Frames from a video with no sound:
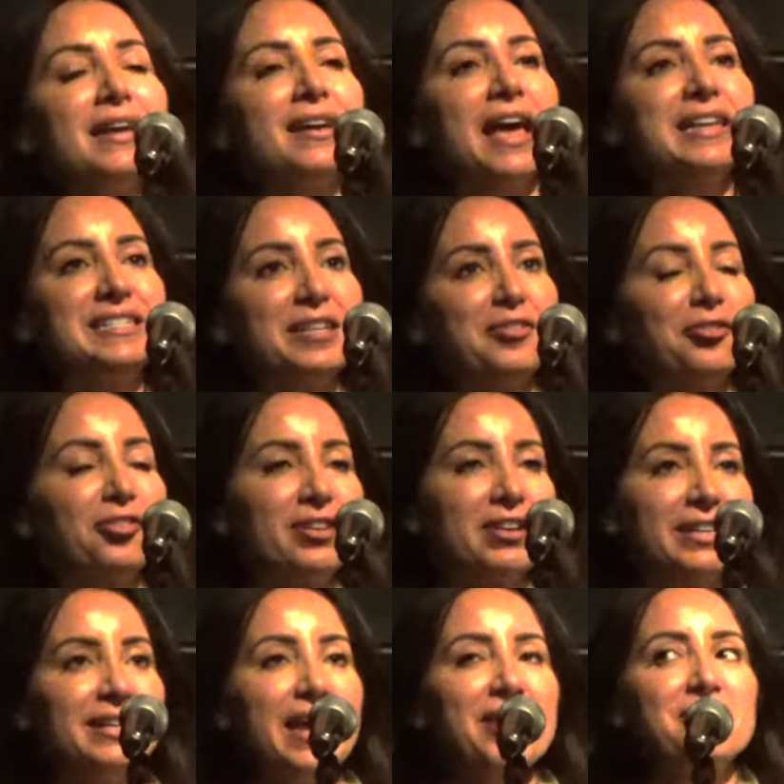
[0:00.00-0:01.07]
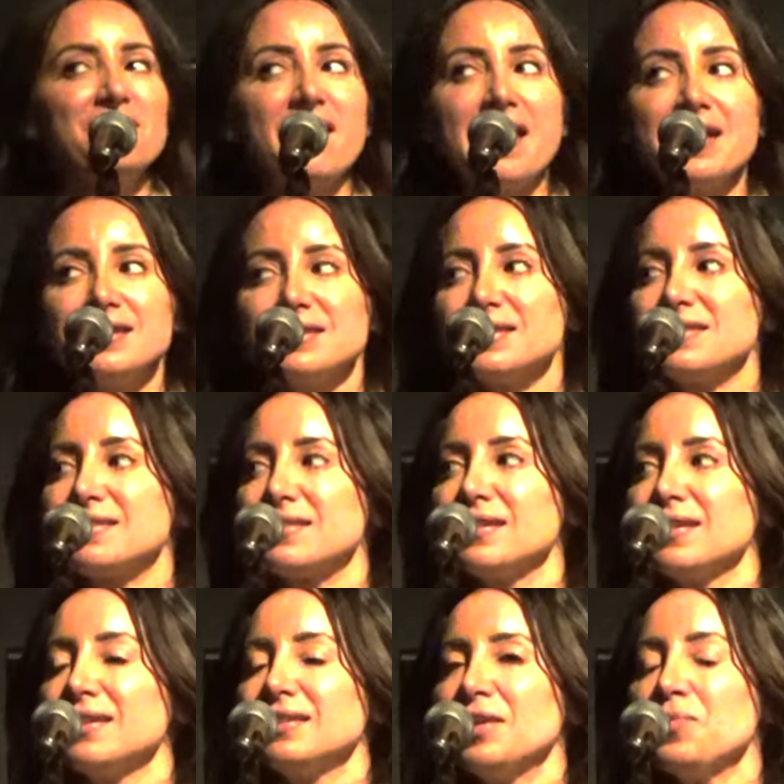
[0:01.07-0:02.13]
a different event
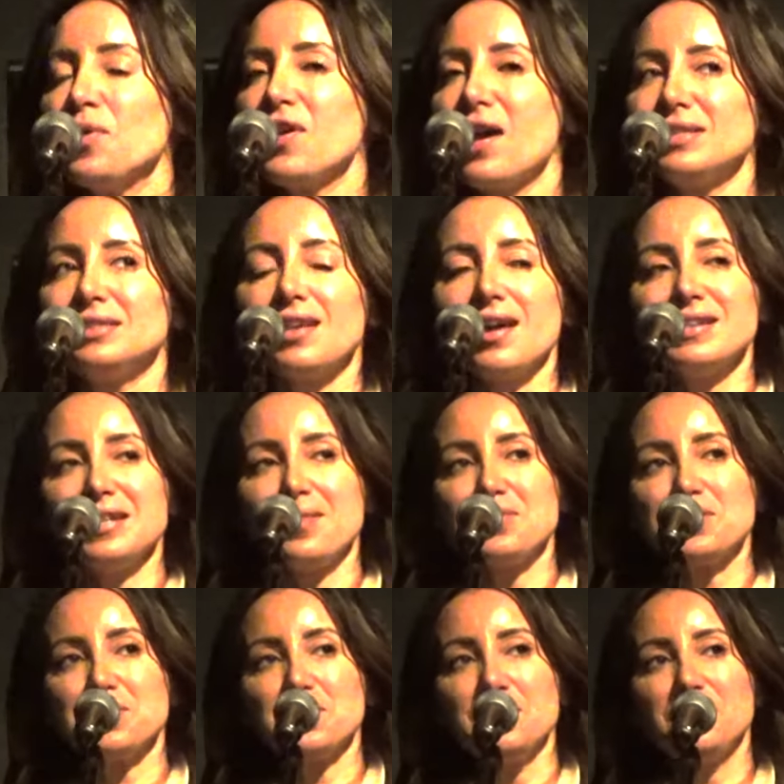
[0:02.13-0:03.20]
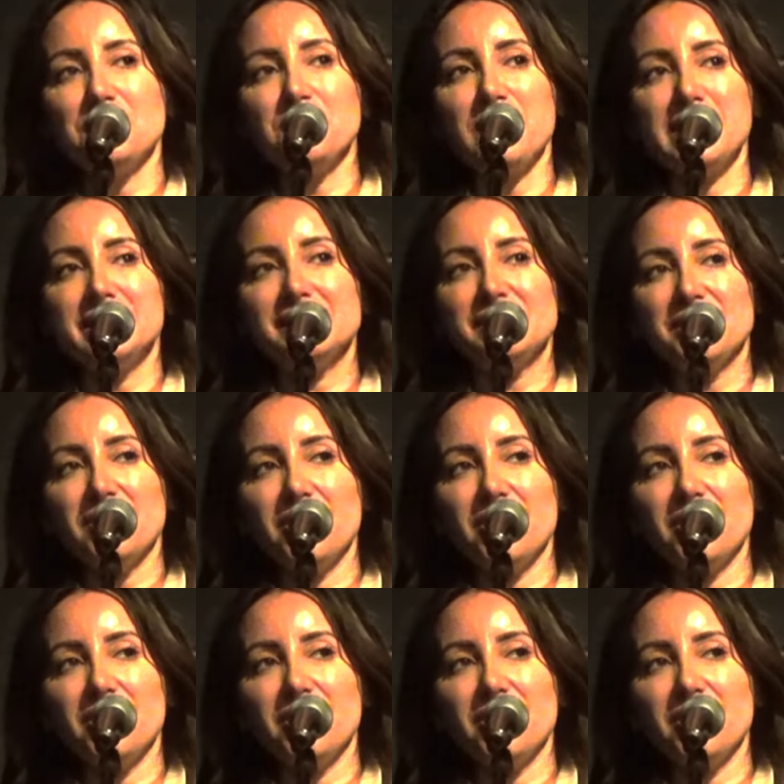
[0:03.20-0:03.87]
than what I'd signed up to a few weeks ago.